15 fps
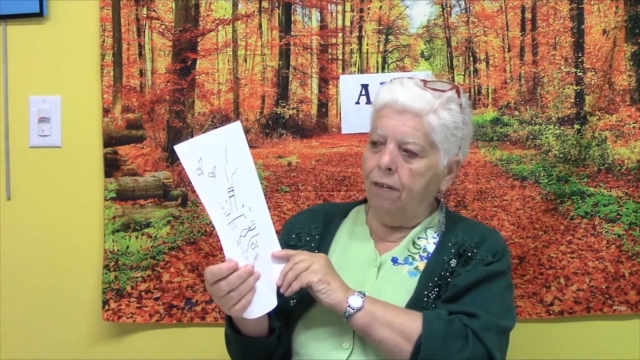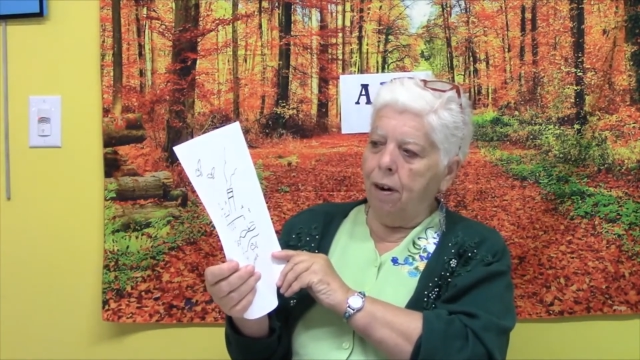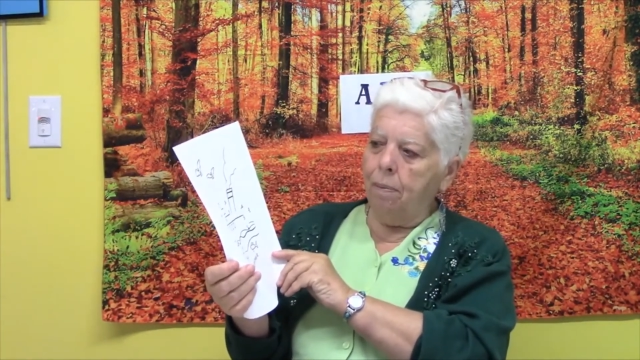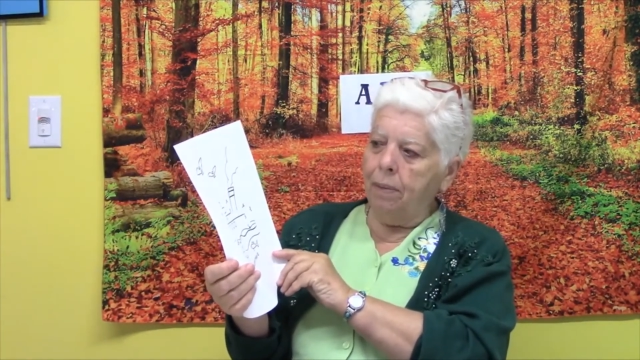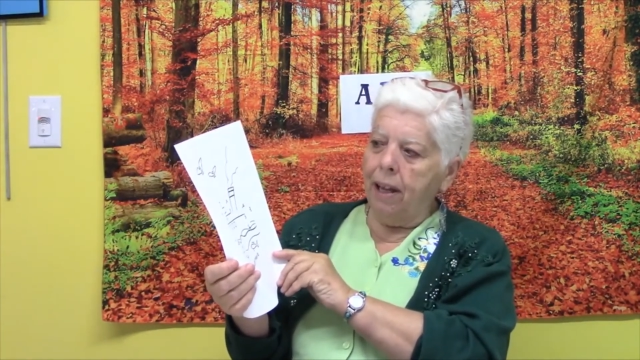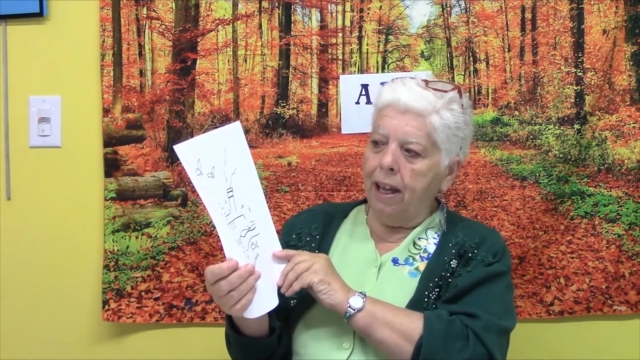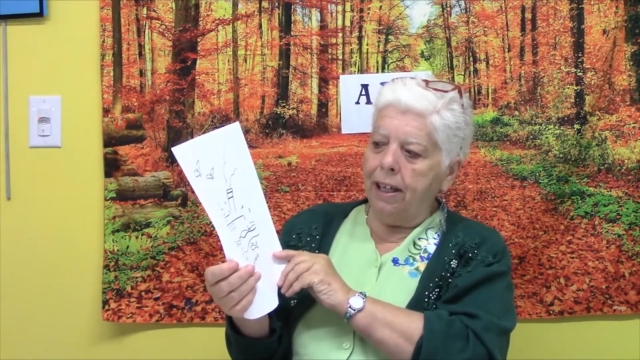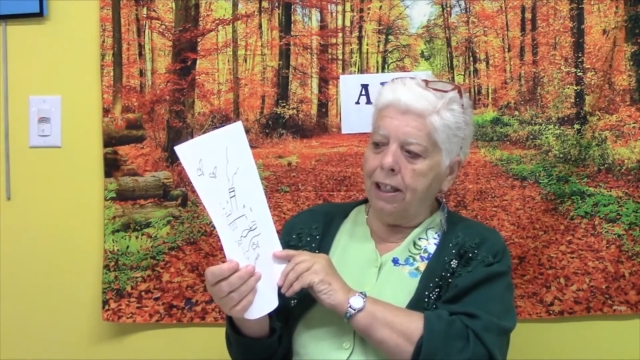
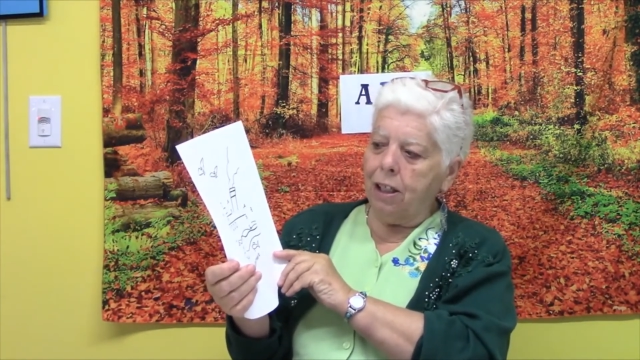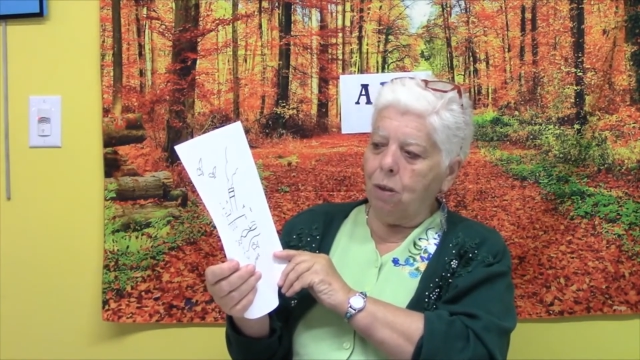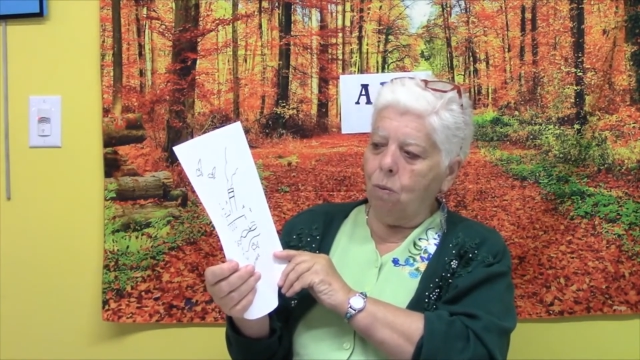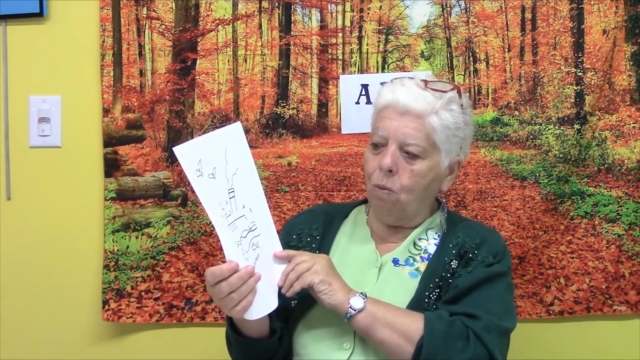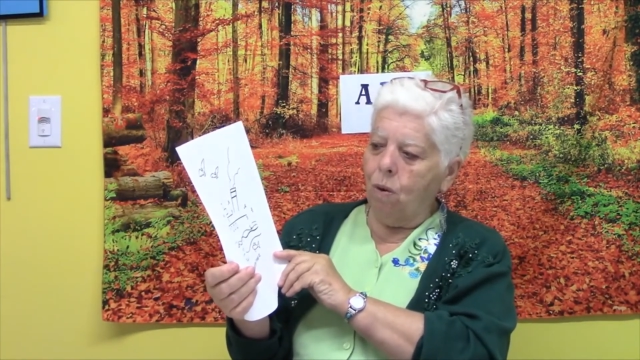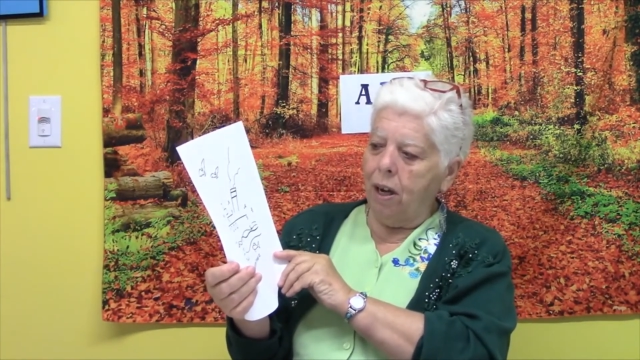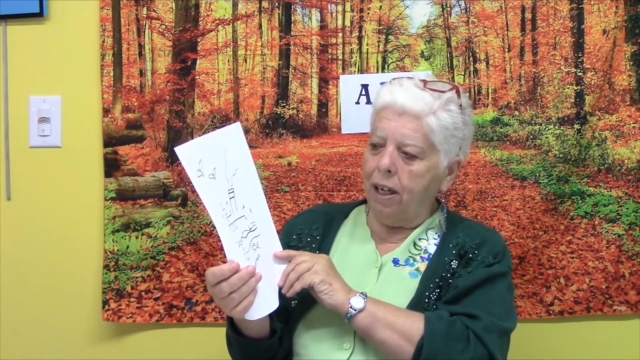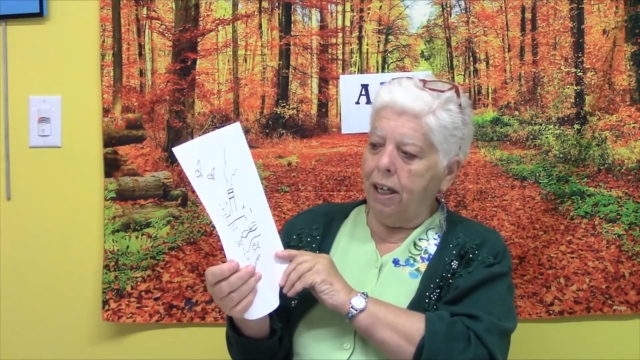letters
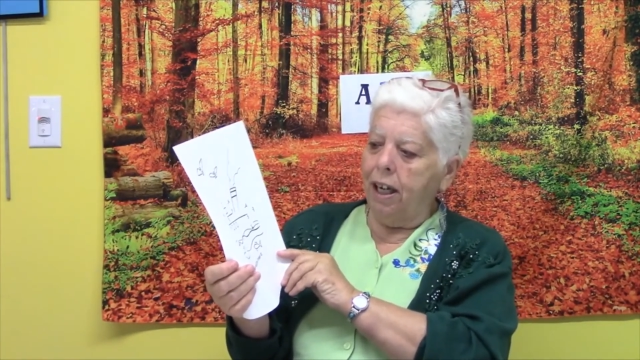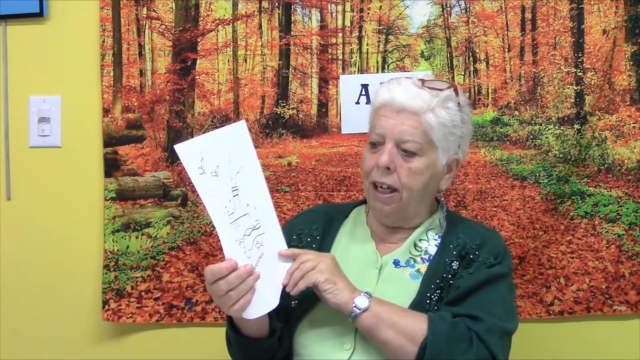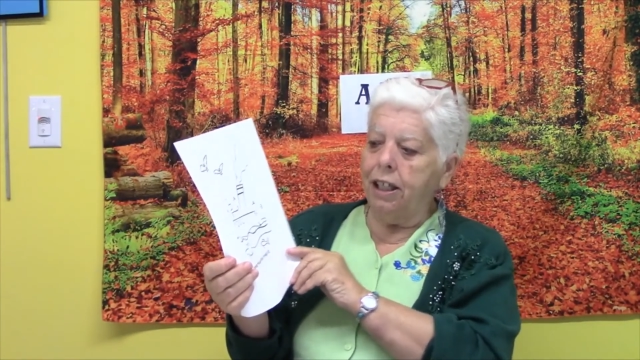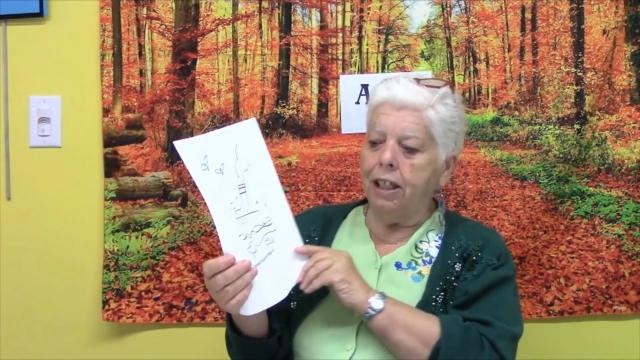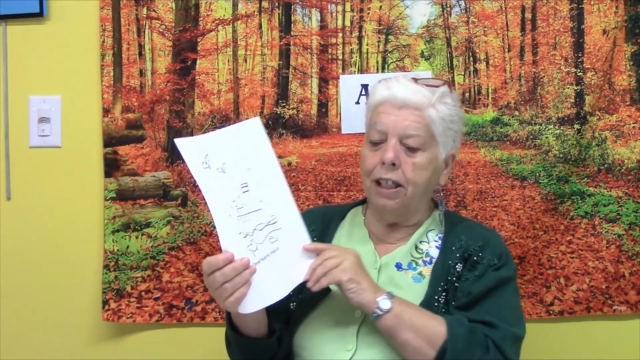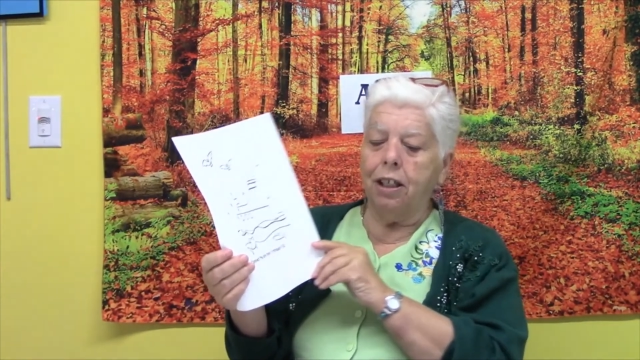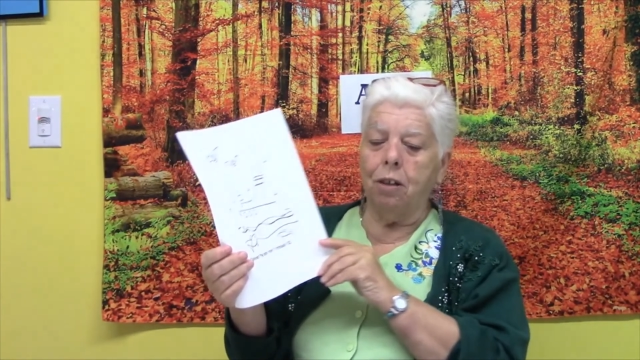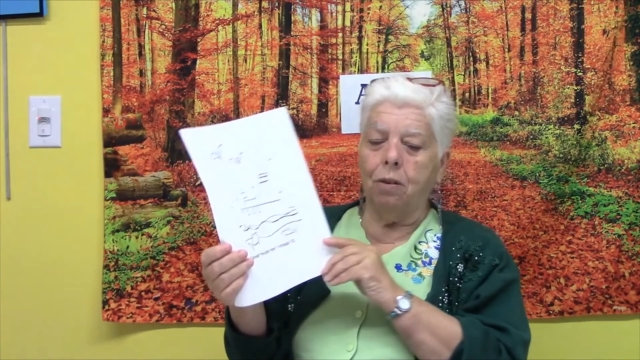1 to
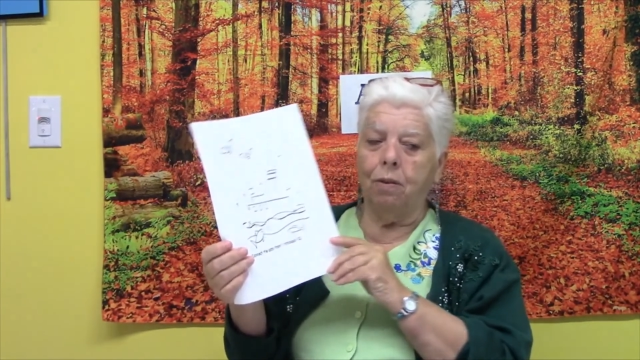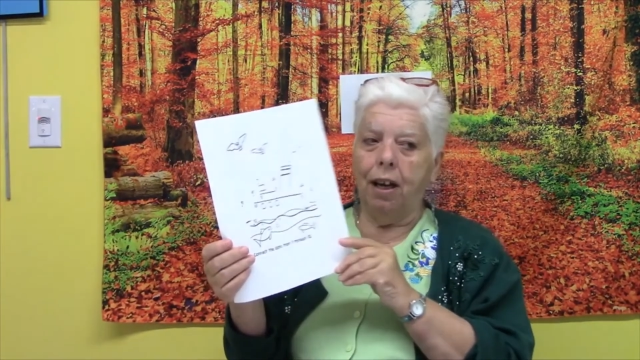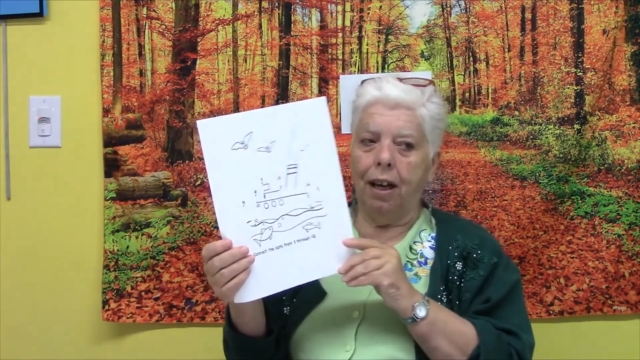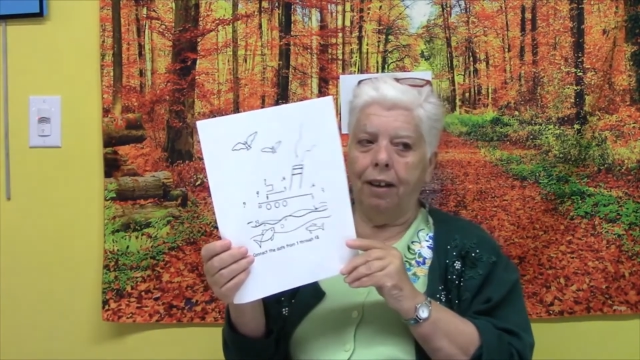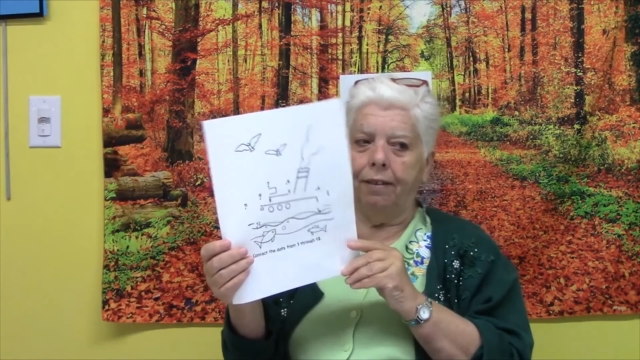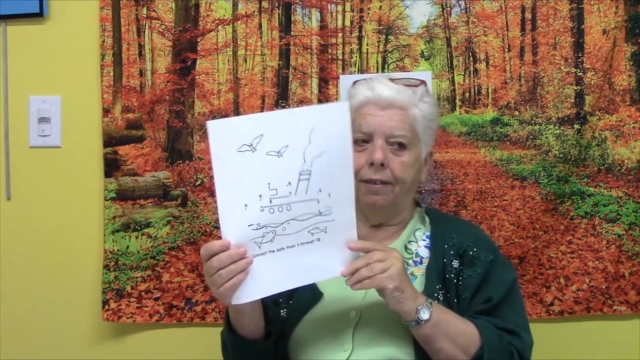12.